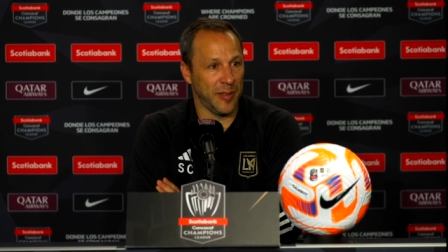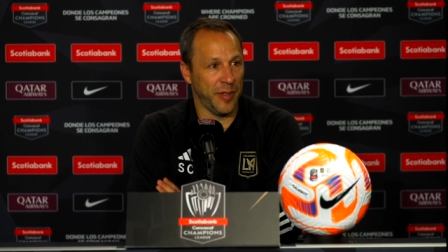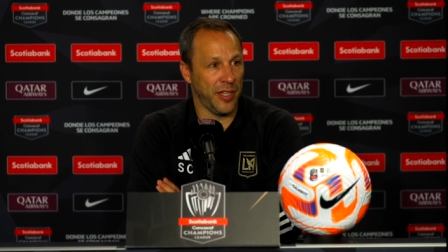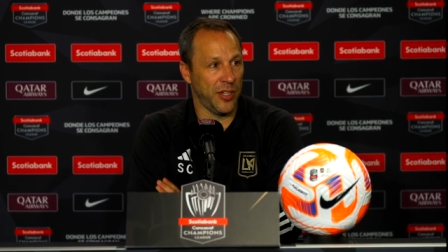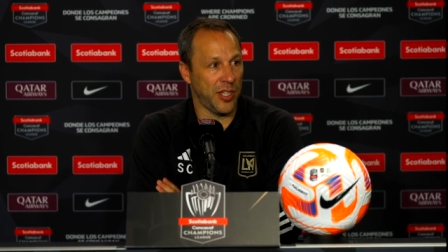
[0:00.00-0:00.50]

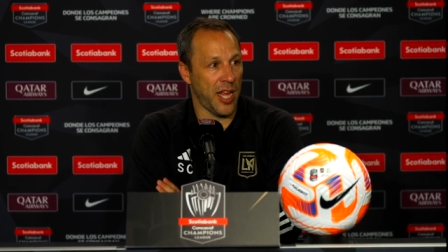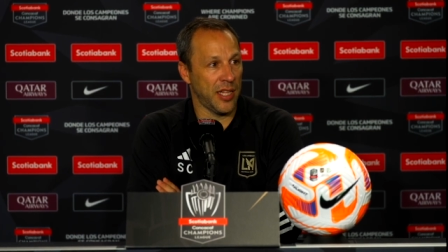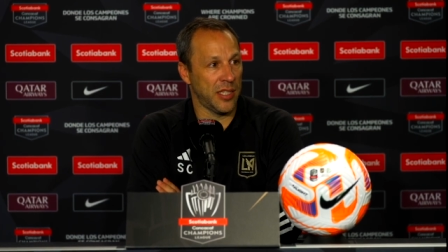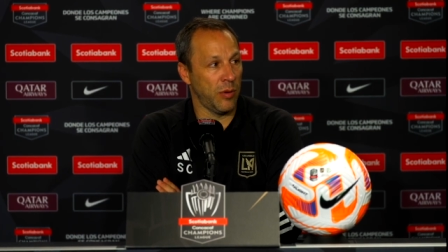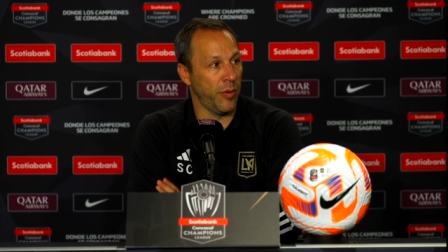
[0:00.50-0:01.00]
He
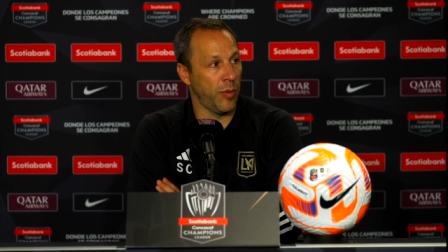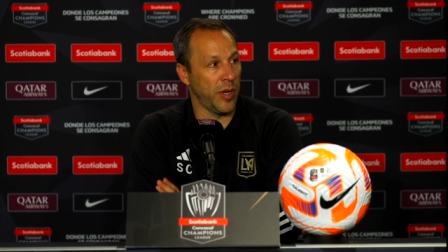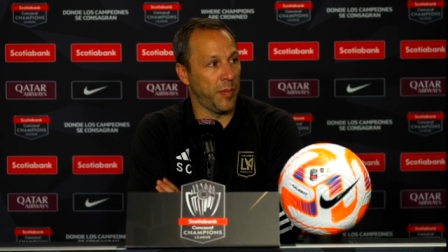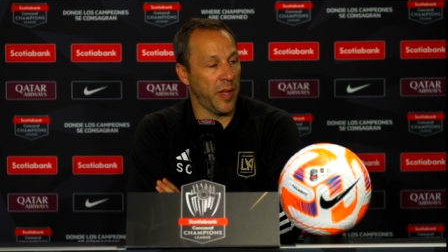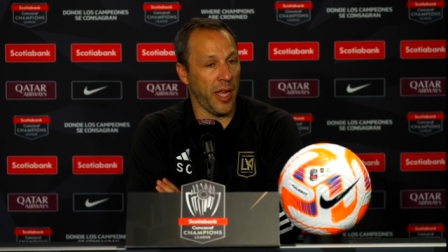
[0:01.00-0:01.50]
understands the way we
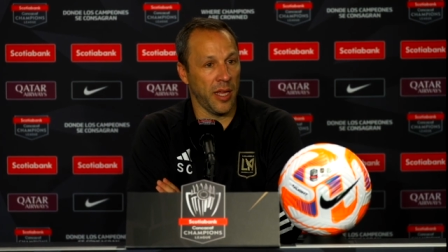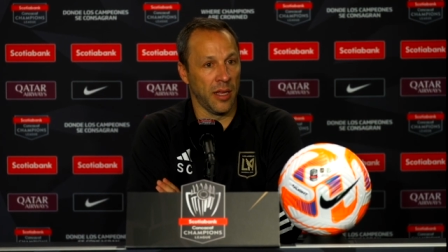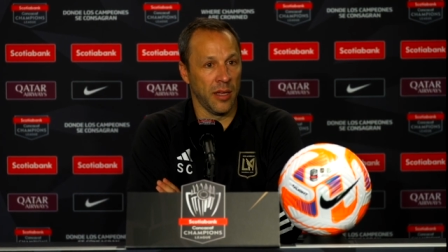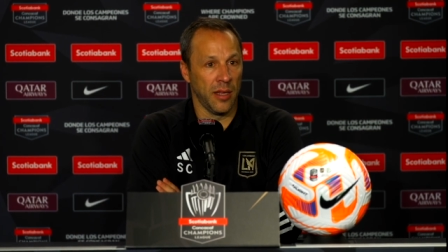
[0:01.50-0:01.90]
want to play.